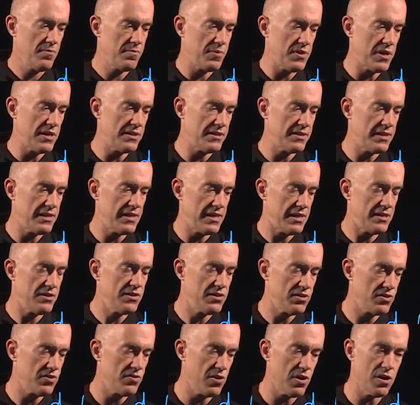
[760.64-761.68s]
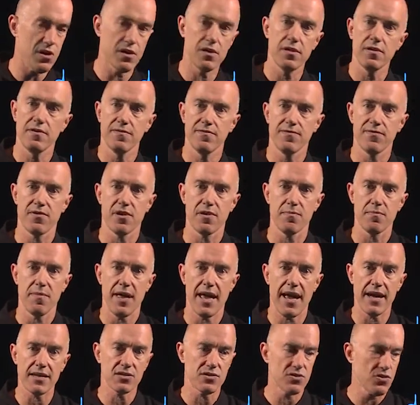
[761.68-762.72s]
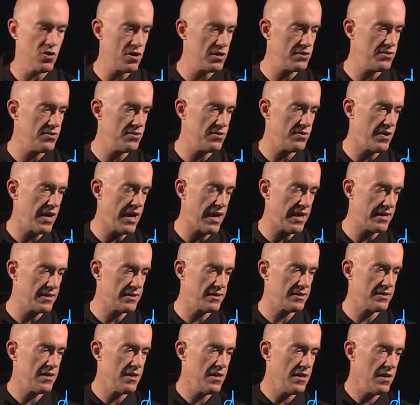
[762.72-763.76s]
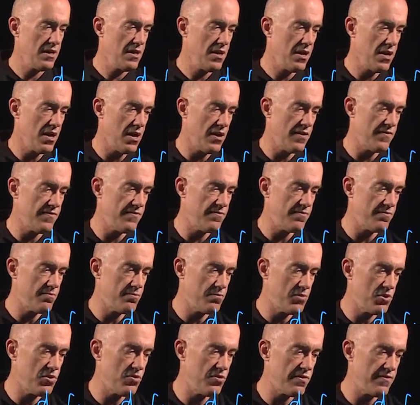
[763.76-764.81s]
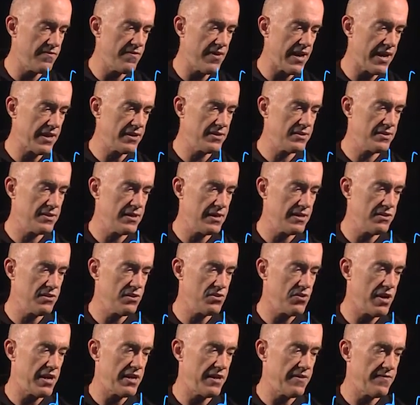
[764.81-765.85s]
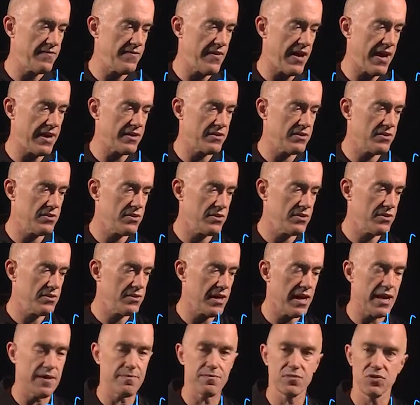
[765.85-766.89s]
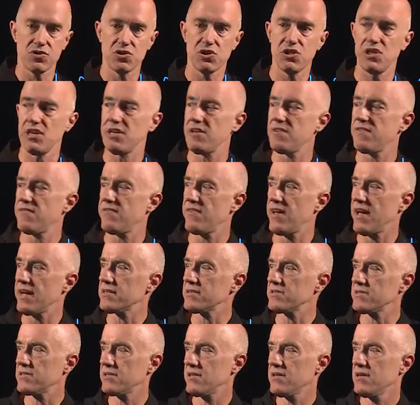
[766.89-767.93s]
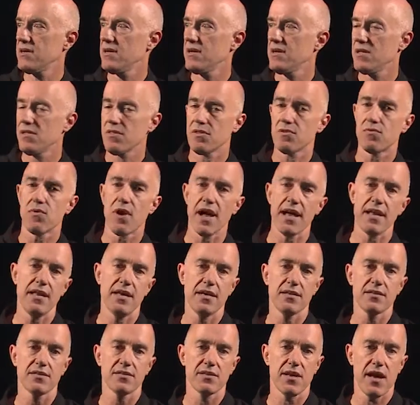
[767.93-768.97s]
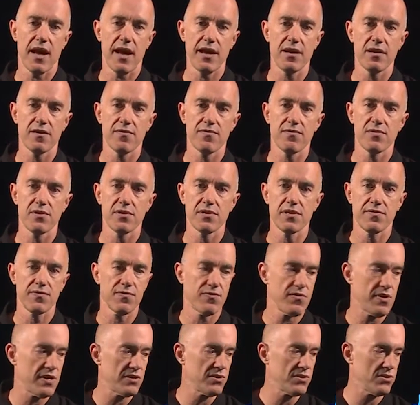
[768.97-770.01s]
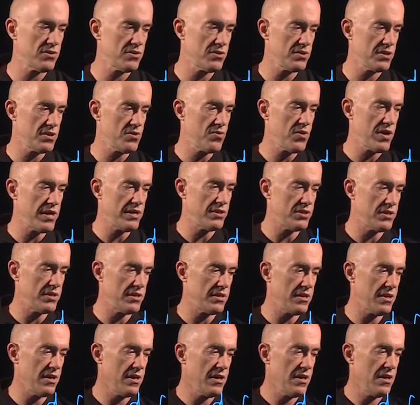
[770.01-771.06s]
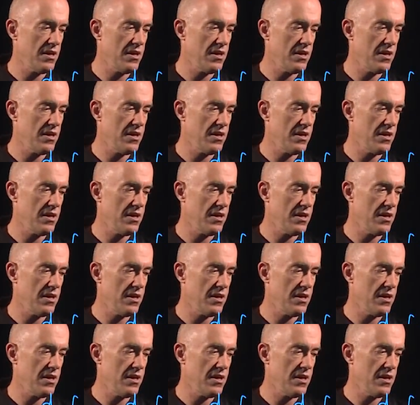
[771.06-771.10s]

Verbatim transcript: plus the integral from x naught to x of mu of x, the integrating factor, times g of x, the right-hand side of the differential equation,